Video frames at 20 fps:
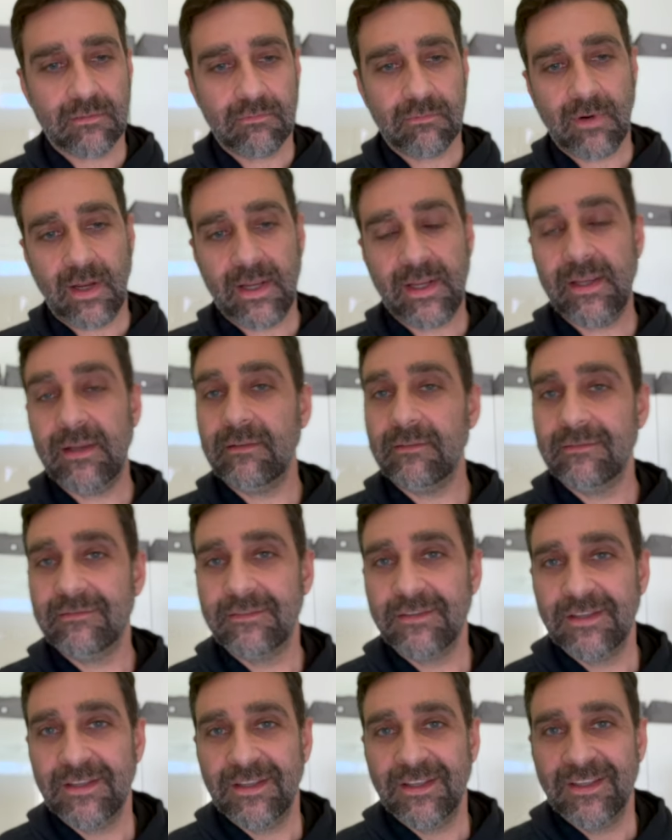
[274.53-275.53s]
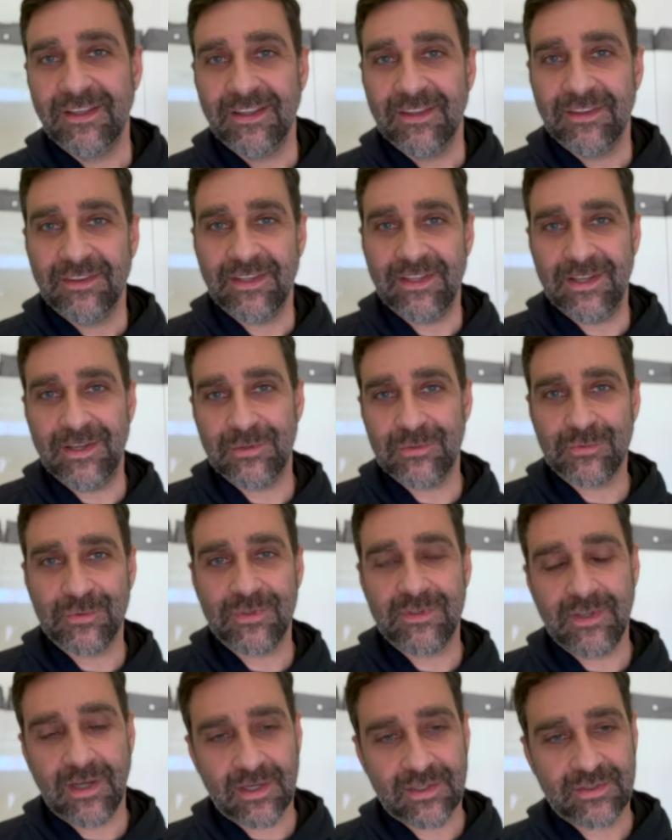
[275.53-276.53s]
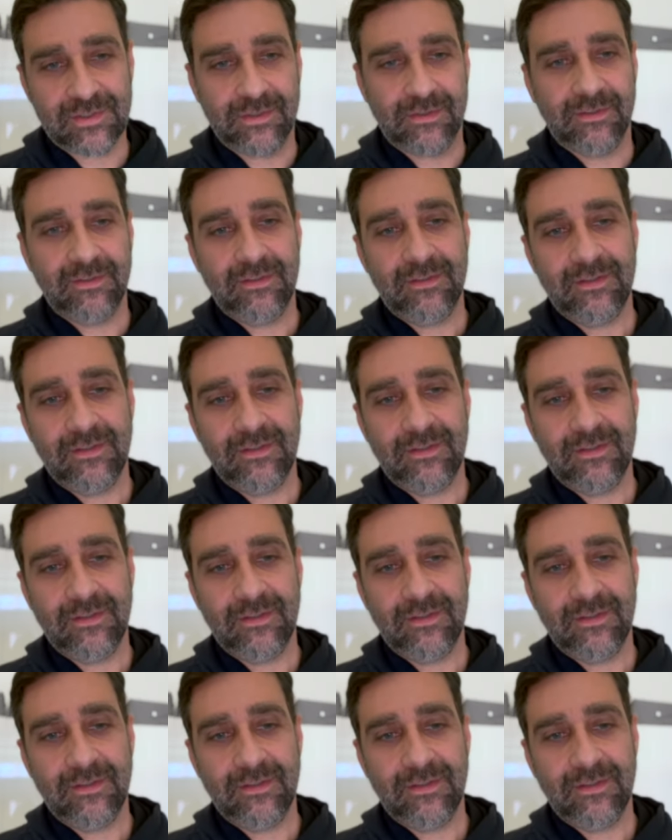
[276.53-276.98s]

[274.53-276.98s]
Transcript: write the introduction